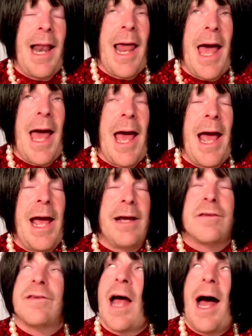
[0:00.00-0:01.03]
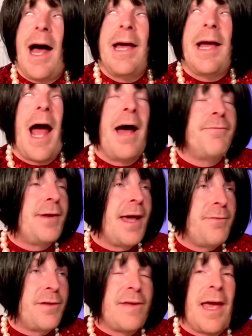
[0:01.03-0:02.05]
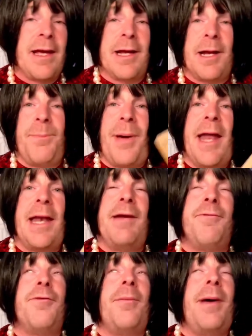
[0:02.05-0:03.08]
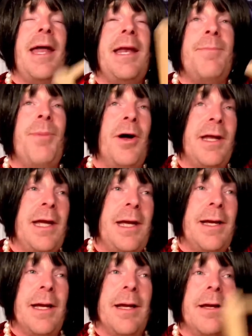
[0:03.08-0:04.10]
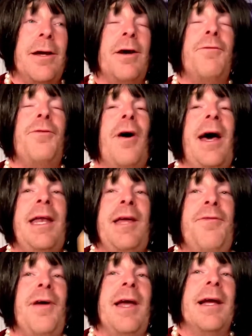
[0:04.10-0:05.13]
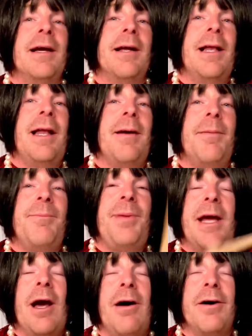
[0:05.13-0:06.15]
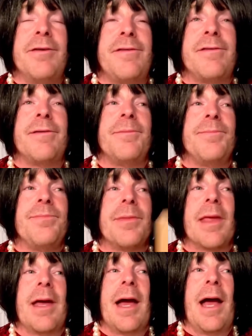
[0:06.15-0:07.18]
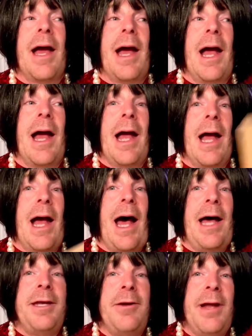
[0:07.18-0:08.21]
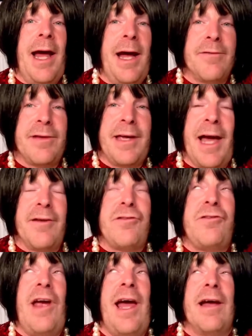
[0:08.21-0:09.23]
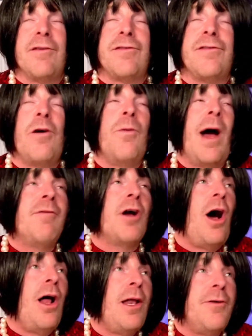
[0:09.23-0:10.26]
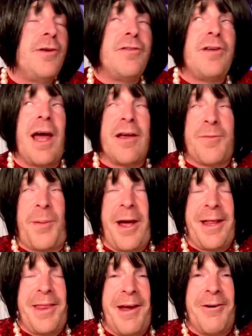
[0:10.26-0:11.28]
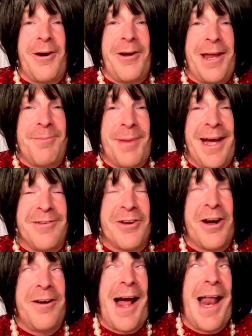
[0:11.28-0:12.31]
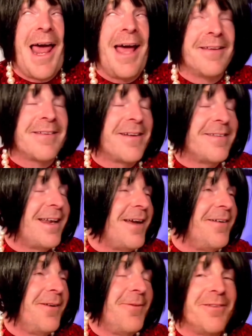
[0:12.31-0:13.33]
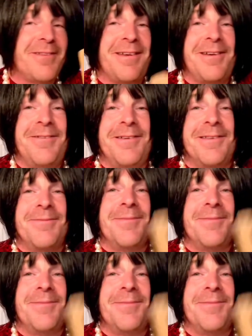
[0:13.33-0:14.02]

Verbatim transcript: emotional and mental harm to your fellow ex colleagues. And during the verdicts, he was emotionless, a total creep, and Belfield during the trial also made some very distressing and gratuitous allegations about his former colleagues. Nothing is sure until September